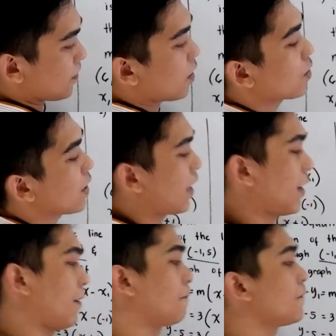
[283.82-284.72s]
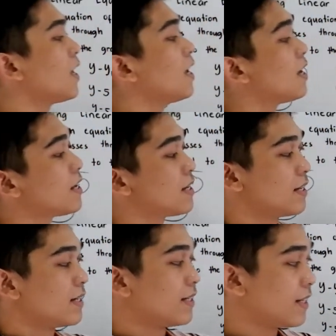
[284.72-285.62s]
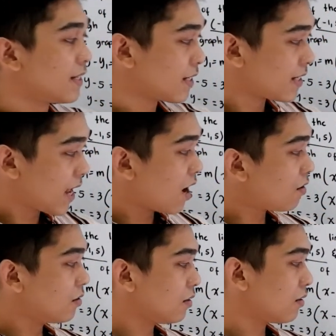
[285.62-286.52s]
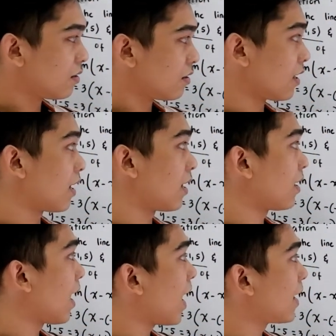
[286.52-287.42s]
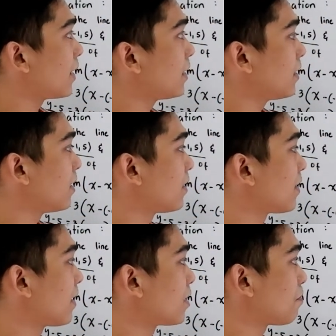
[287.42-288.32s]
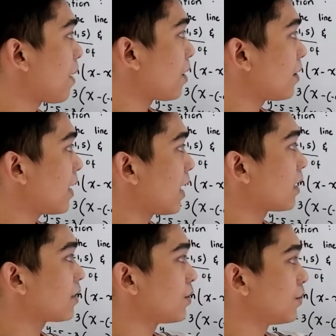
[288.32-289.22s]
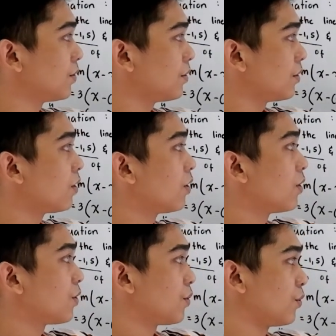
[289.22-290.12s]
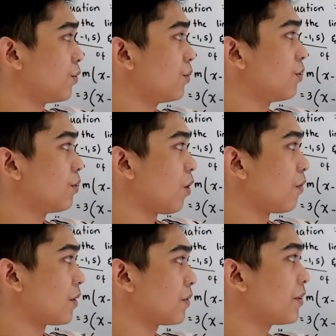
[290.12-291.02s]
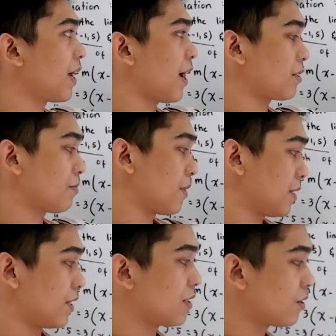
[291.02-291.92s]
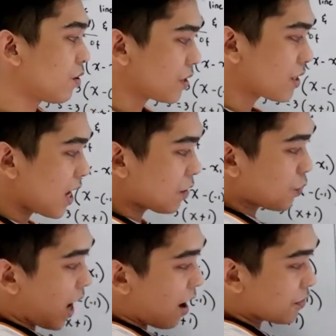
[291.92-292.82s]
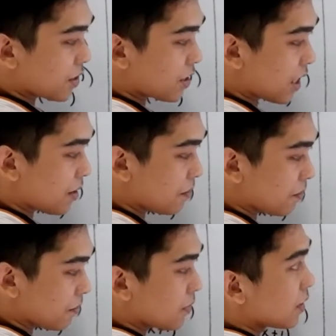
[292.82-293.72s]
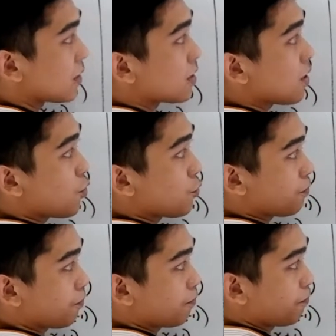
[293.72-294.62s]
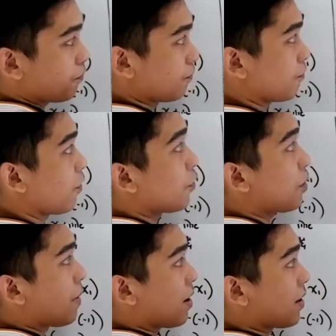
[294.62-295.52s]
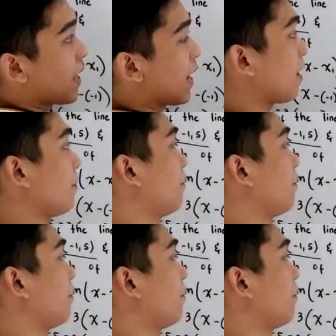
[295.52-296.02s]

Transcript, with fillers: Okay. This is now the line that is parallel to 2 over 3x plus 6. Notice that we have the same slope for parallel,